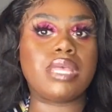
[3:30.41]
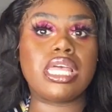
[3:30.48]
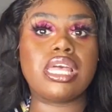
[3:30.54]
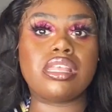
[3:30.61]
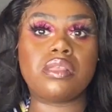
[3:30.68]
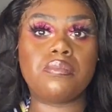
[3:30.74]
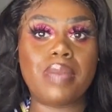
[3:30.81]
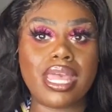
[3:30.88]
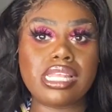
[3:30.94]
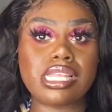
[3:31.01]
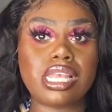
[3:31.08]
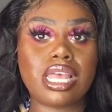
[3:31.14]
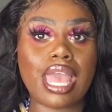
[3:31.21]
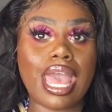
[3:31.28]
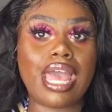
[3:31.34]
because
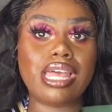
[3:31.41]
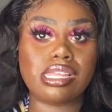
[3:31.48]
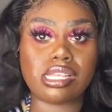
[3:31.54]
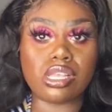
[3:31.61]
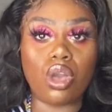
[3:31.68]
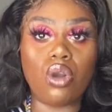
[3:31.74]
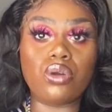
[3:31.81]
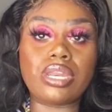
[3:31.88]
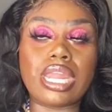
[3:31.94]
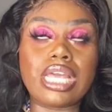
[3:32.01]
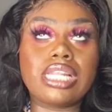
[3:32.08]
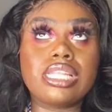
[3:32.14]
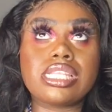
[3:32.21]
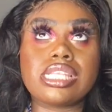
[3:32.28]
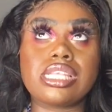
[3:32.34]
basic as gold
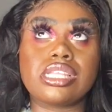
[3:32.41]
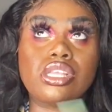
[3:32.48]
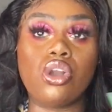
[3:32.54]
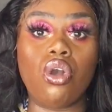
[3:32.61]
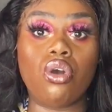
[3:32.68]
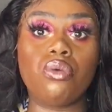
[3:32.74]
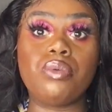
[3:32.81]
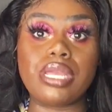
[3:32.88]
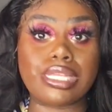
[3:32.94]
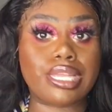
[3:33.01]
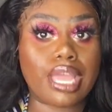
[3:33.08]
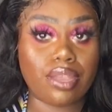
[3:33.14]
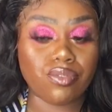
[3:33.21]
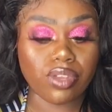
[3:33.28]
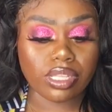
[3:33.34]
necklaces go with
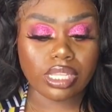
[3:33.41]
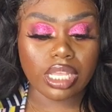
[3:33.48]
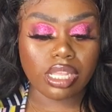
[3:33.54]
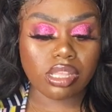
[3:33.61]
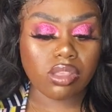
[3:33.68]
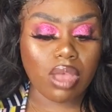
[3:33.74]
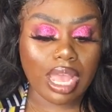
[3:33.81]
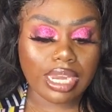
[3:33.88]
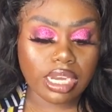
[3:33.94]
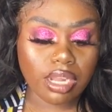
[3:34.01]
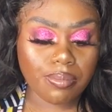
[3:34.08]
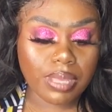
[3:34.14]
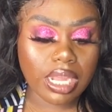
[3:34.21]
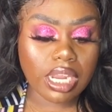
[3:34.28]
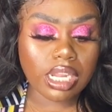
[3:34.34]
everything. So I ended
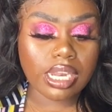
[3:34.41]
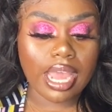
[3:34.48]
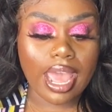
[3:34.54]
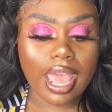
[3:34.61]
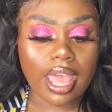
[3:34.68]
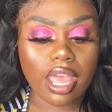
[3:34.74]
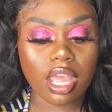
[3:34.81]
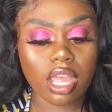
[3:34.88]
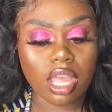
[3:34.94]
up getting that.